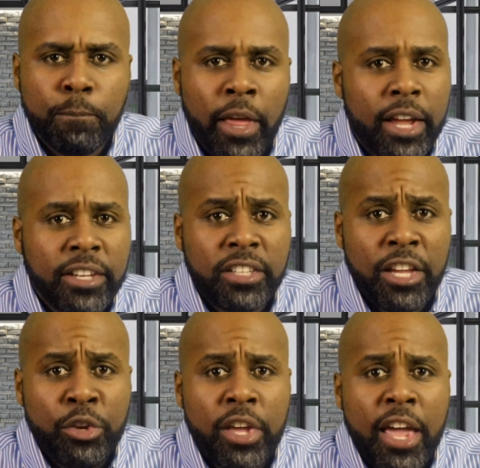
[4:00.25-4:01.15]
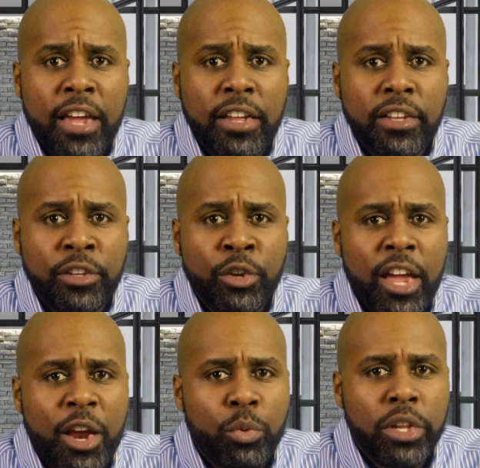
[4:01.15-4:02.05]
like I said, you can't
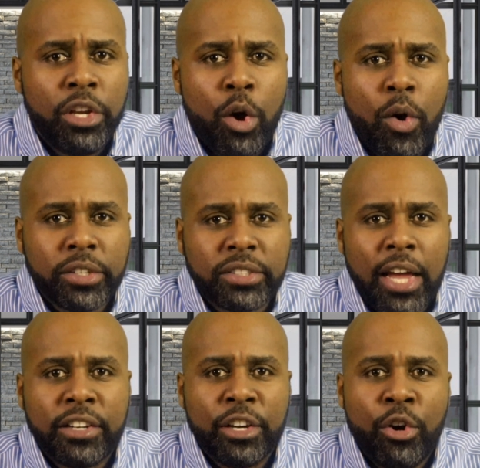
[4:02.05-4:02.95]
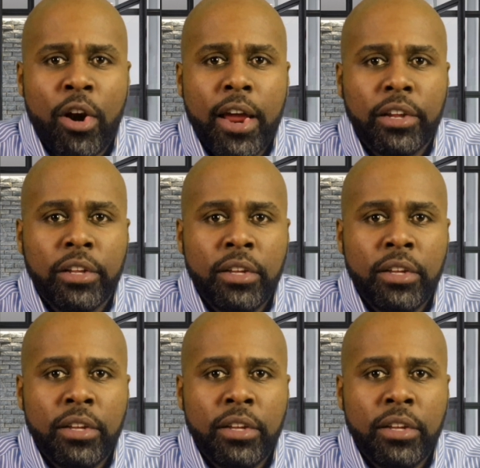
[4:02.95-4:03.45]
really go outside the grain.